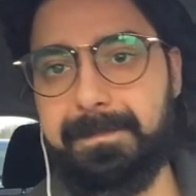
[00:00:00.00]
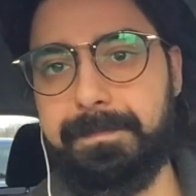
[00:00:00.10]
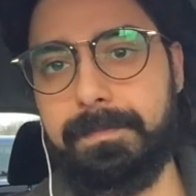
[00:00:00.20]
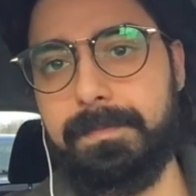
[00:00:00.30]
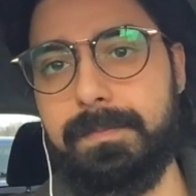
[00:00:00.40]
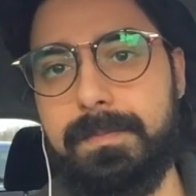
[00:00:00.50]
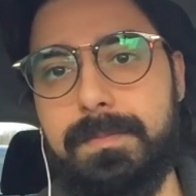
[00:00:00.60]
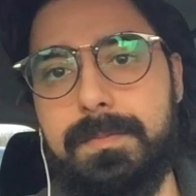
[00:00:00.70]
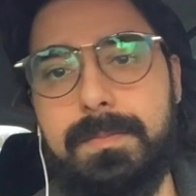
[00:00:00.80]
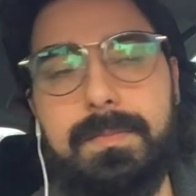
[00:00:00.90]

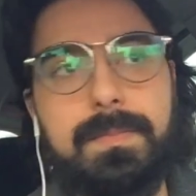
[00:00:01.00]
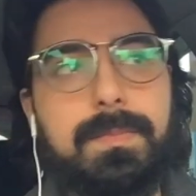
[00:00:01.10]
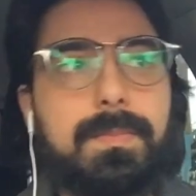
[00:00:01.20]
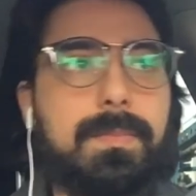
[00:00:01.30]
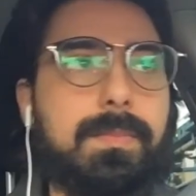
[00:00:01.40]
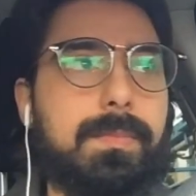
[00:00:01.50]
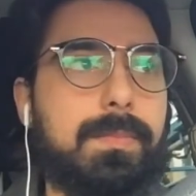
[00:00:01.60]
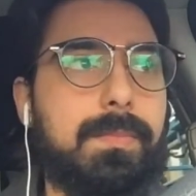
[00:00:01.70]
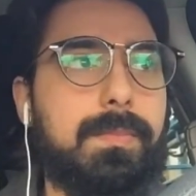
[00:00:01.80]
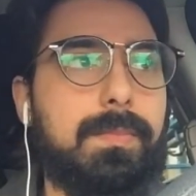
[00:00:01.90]

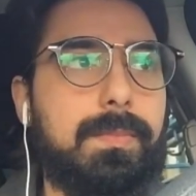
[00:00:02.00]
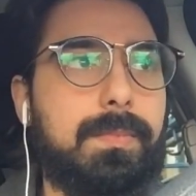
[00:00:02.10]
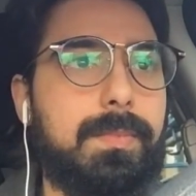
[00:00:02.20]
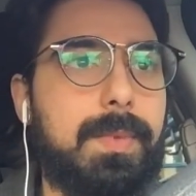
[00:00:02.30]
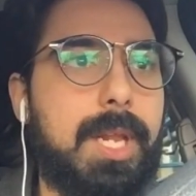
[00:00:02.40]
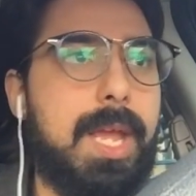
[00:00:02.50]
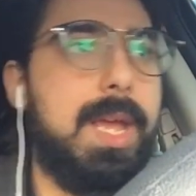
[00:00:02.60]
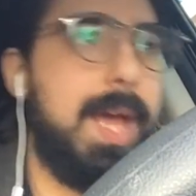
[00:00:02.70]
[no speech]